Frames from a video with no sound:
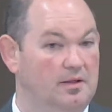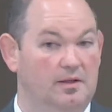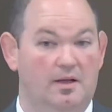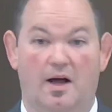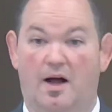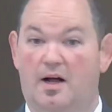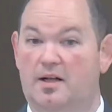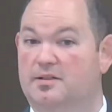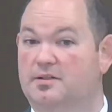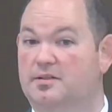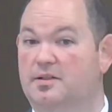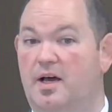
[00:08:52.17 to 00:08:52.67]

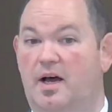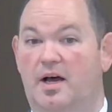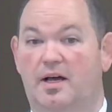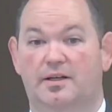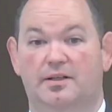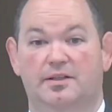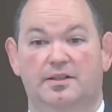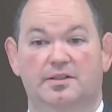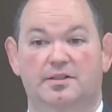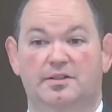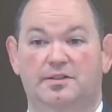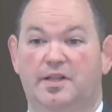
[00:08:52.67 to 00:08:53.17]
God's
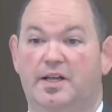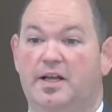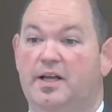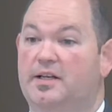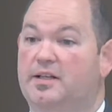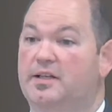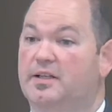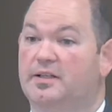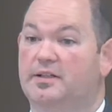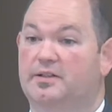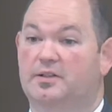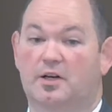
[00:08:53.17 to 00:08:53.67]
not
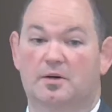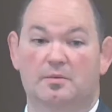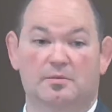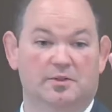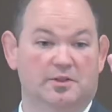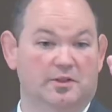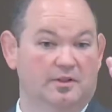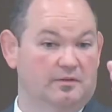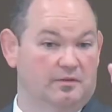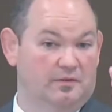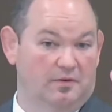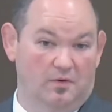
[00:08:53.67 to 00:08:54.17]
distinct in
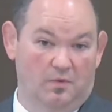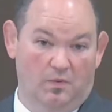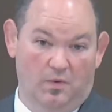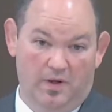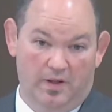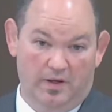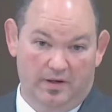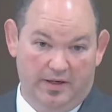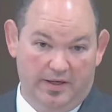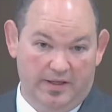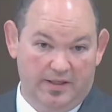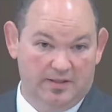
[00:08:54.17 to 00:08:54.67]
terms of
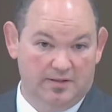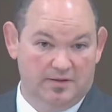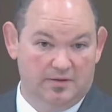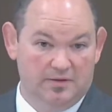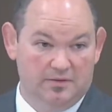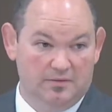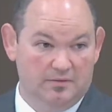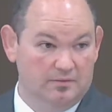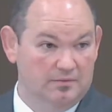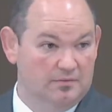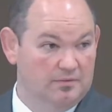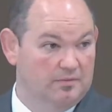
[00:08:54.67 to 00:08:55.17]
whether He's
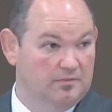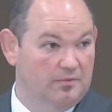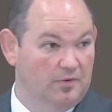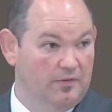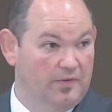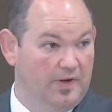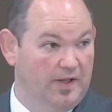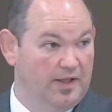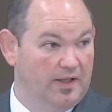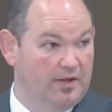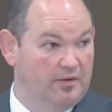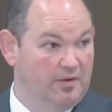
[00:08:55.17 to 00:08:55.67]

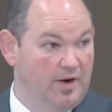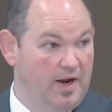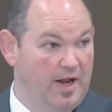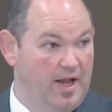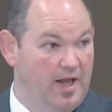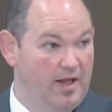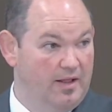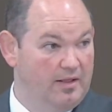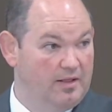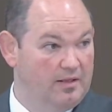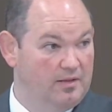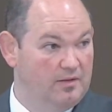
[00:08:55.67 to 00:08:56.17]
revealing
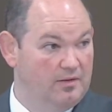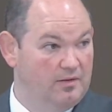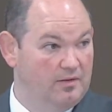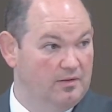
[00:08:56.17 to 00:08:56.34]
wrath,